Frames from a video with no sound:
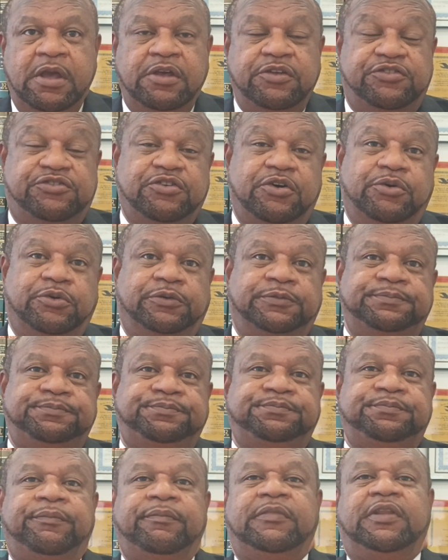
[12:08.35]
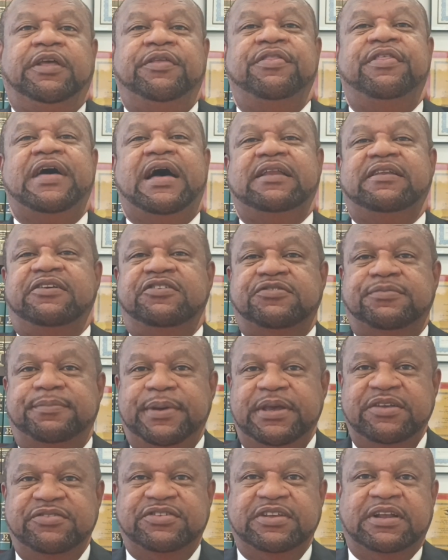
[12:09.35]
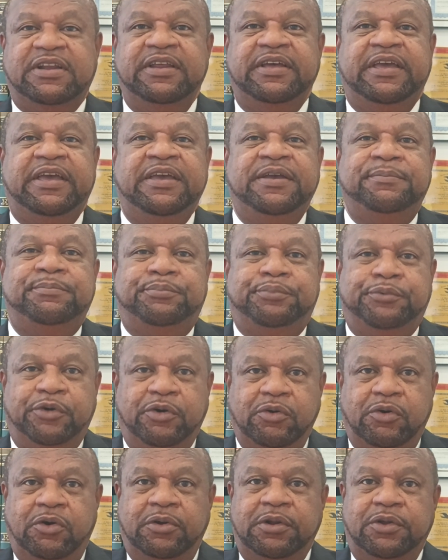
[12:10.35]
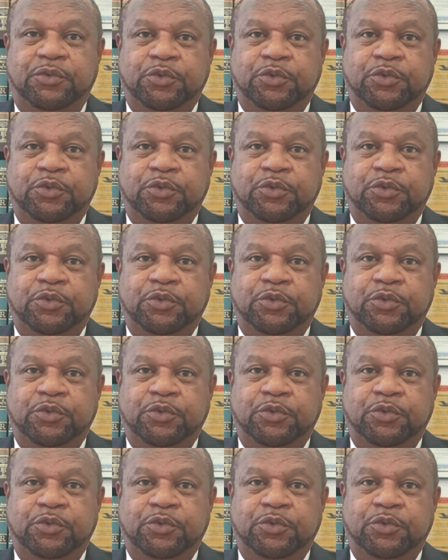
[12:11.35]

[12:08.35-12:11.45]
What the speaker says: So, that is basically a broad